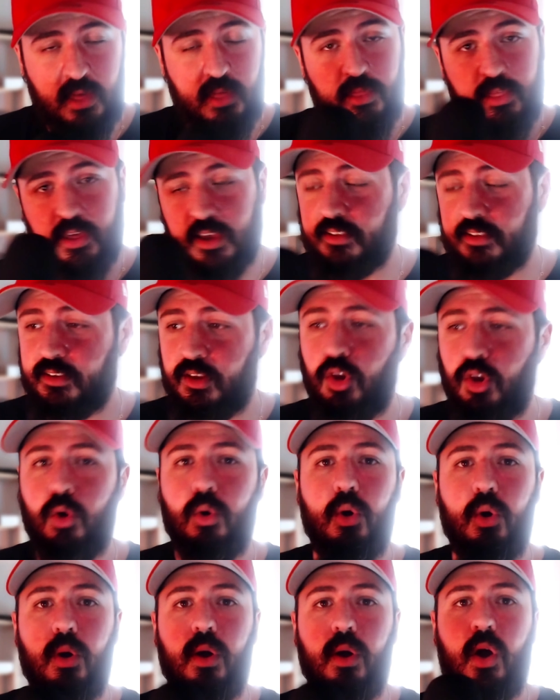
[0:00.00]
These are
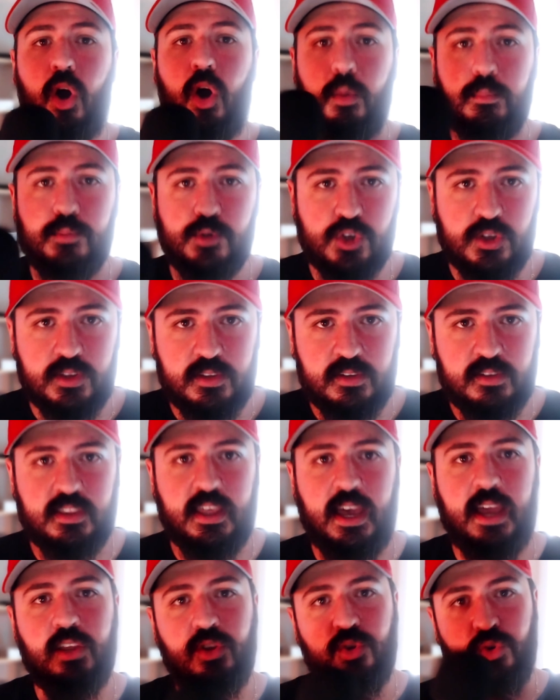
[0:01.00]
your options
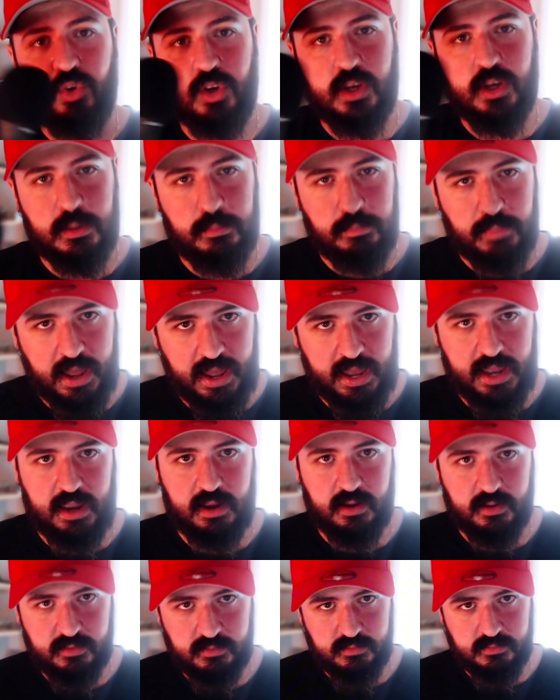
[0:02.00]
that you can
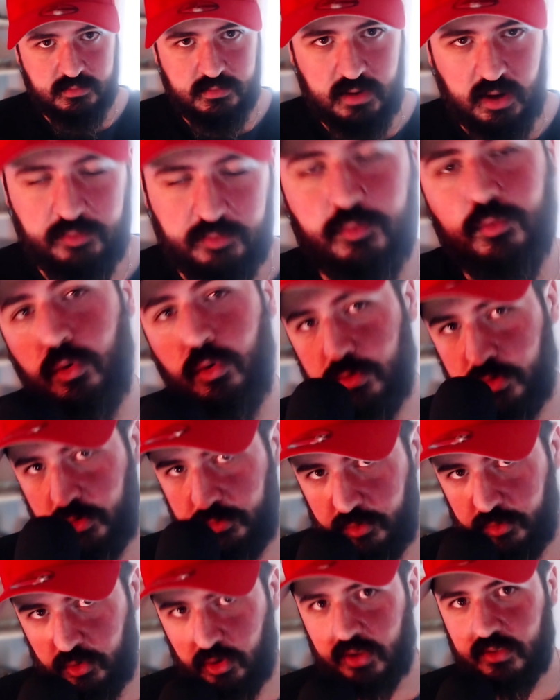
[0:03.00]
pay. I also
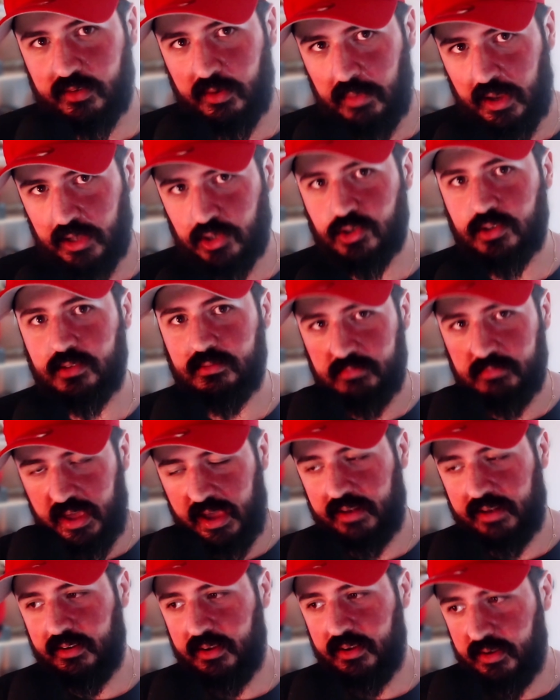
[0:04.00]
forgot to mention
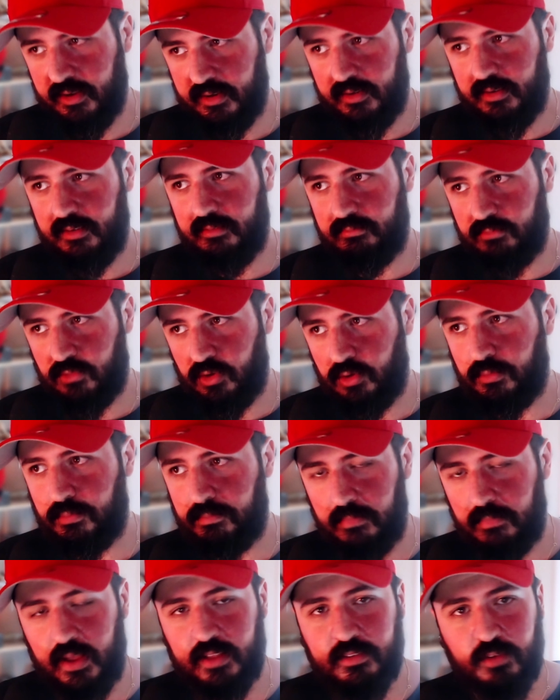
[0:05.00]
that
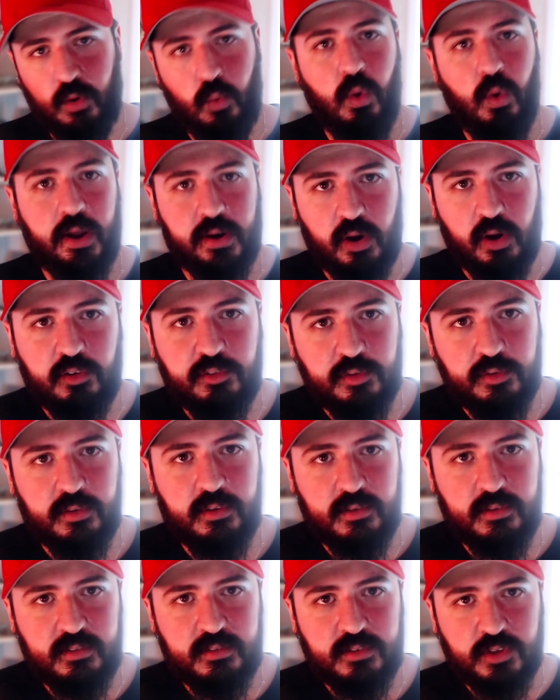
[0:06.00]
it's a one-off.
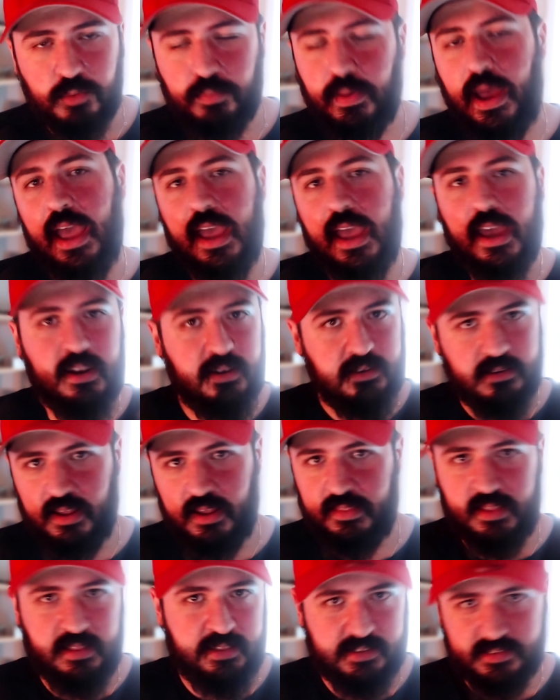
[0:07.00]
You pay it
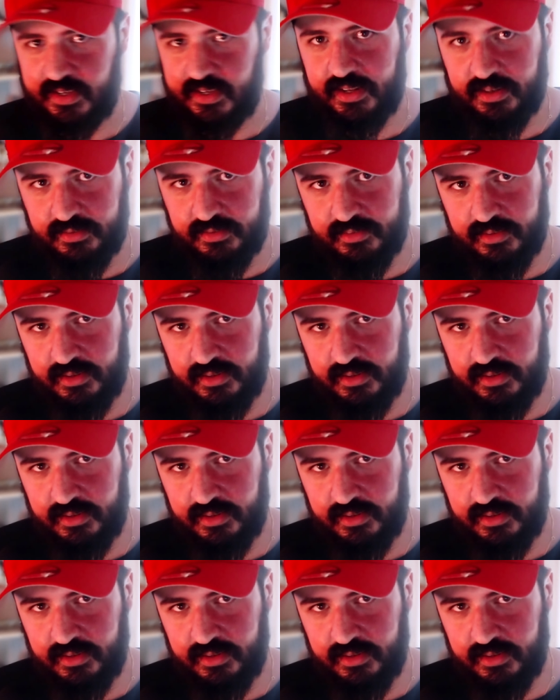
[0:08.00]
and then that's it.